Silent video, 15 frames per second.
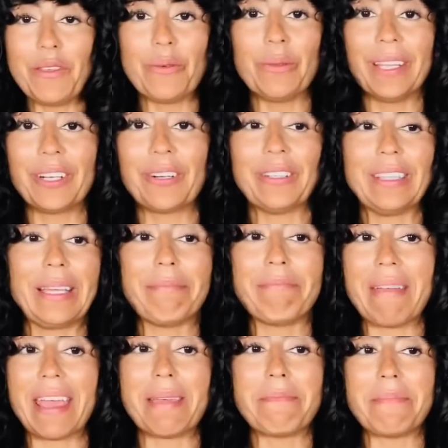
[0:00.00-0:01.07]
you literally
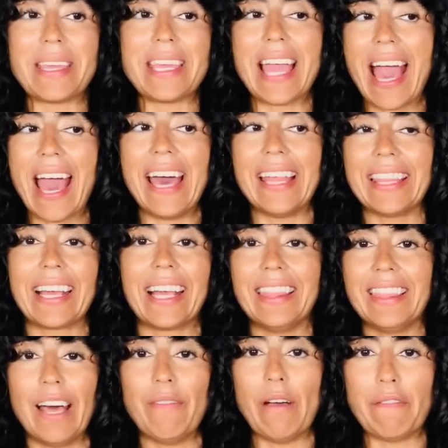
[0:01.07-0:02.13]
may be at like a
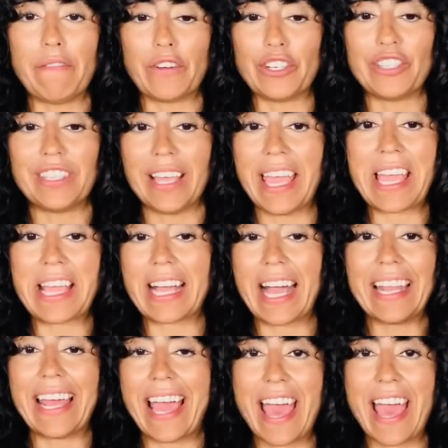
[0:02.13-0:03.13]
love at first sight kind of